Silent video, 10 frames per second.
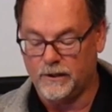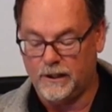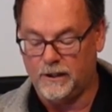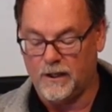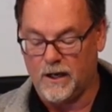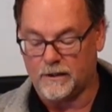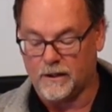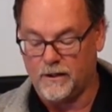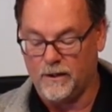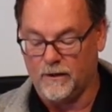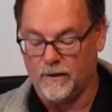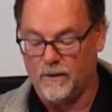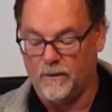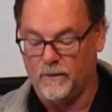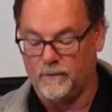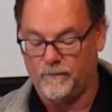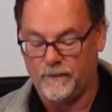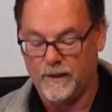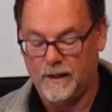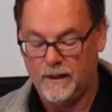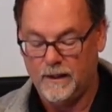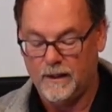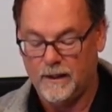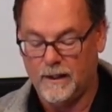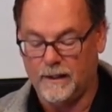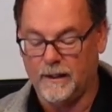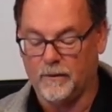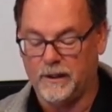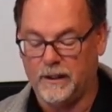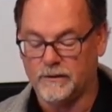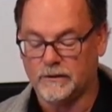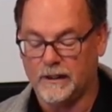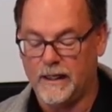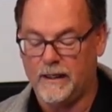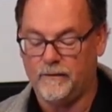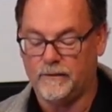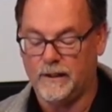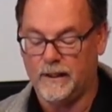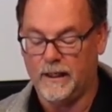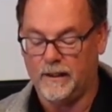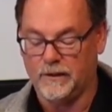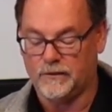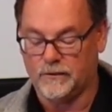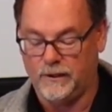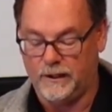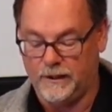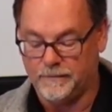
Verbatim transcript: not their own, and they'll be enslaved and mistreated.